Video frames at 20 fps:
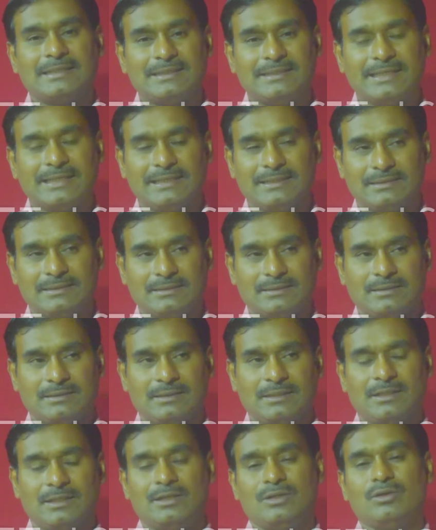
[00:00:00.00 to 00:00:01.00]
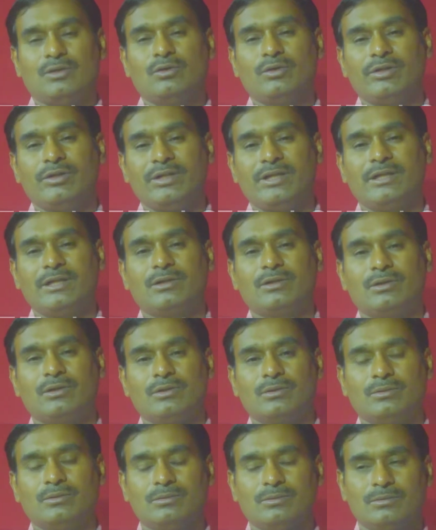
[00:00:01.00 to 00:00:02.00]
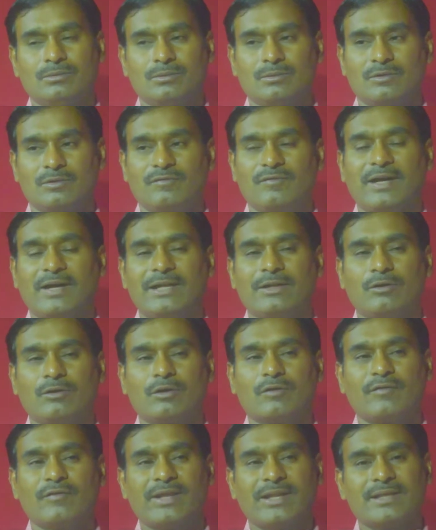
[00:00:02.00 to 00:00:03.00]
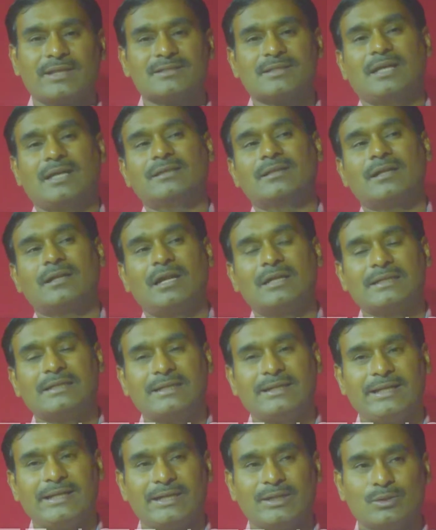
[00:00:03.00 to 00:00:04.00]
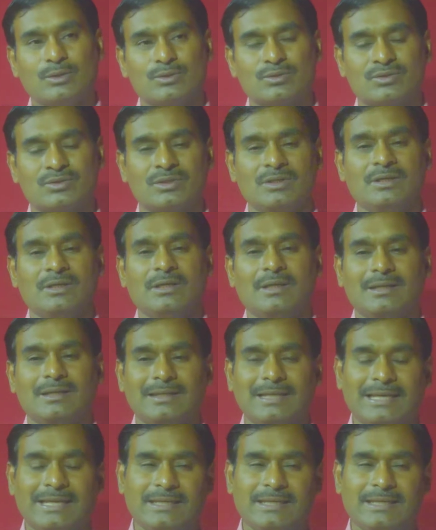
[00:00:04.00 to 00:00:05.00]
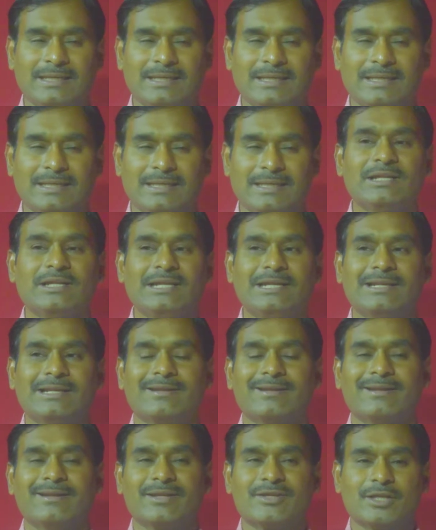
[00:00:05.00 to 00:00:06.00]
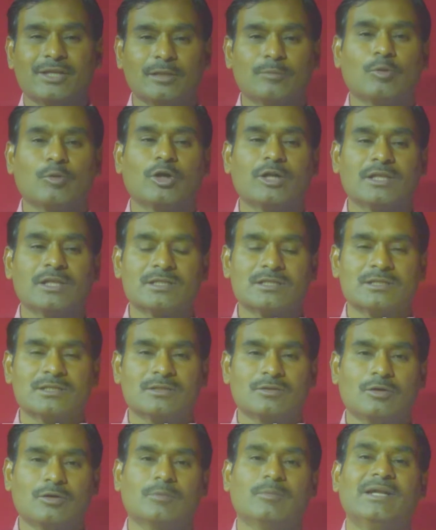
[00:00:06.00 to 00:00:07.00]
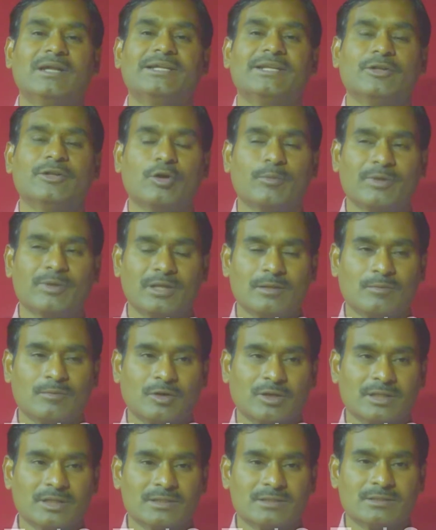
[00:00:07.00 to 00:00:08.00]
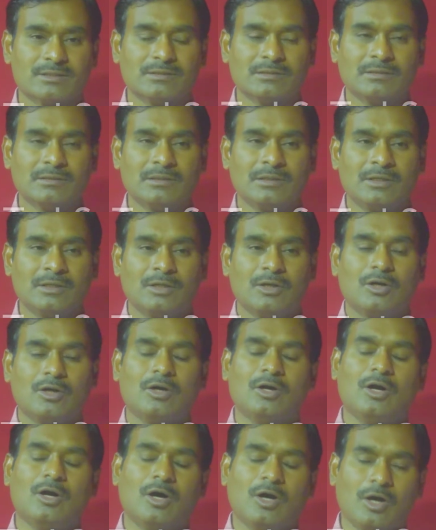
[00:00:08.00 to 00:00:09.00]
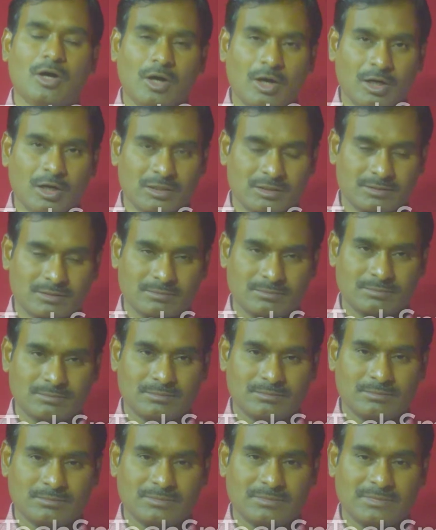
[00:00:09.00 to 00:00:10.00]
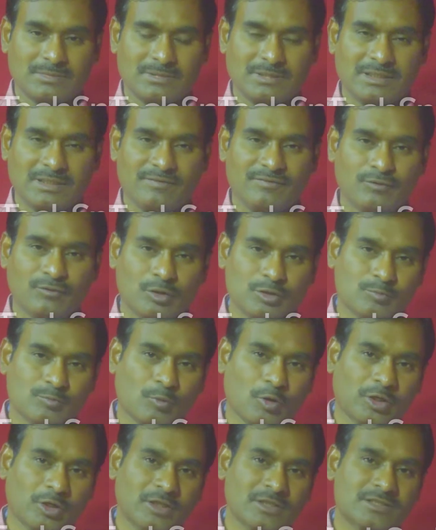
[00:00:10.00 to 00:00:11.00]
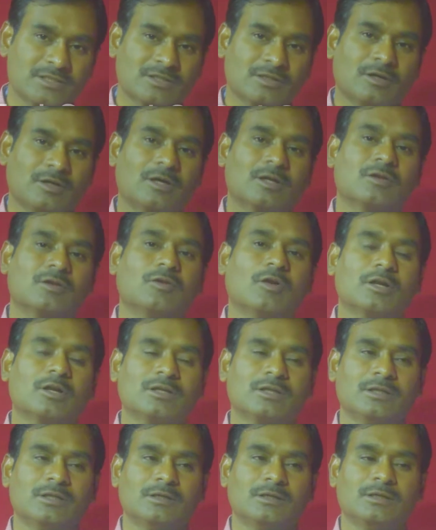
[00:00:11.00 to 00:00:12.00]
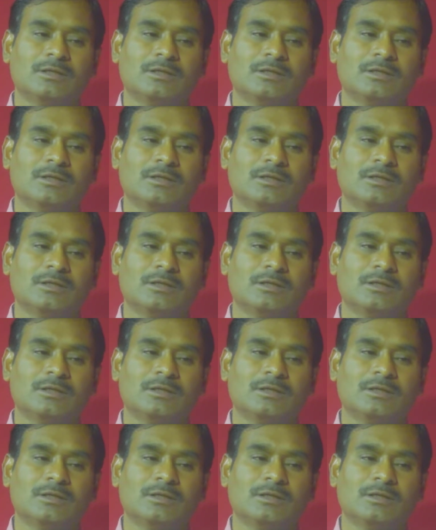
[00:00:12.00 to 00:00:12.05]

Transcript: then you need to find out various other alternatives like non-linear regression models or multinomial models, or if those models are not